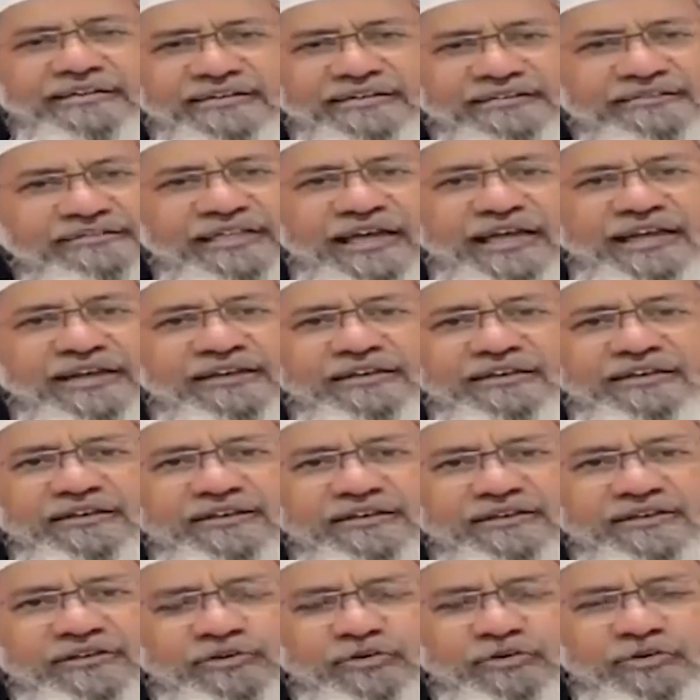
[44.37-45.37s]
then
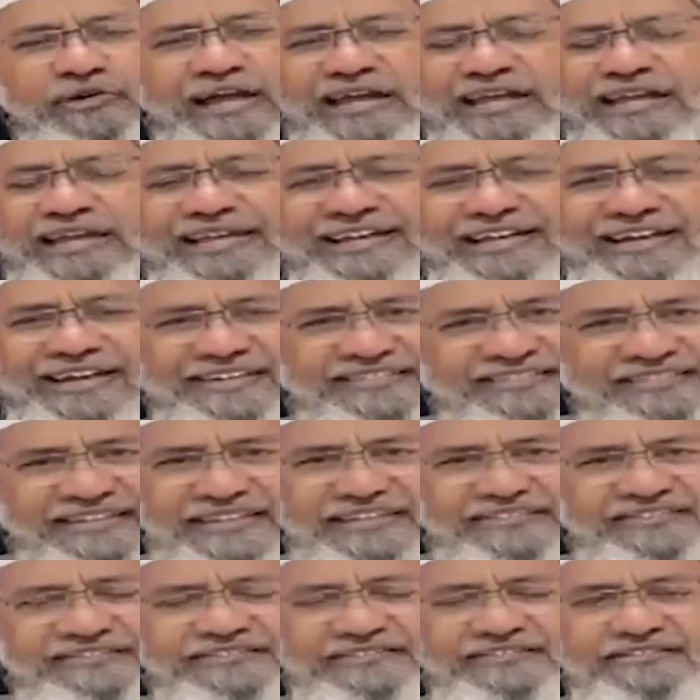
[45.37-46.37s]
you get legal
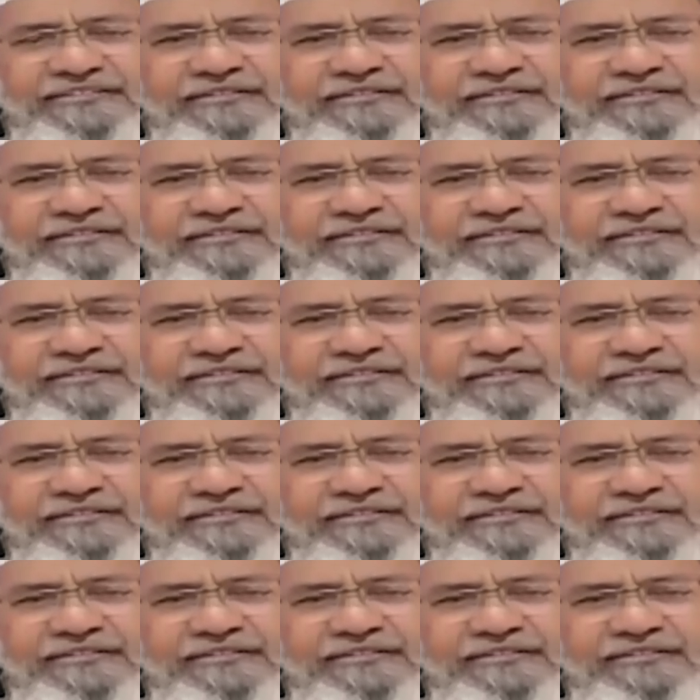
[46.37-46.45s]
status,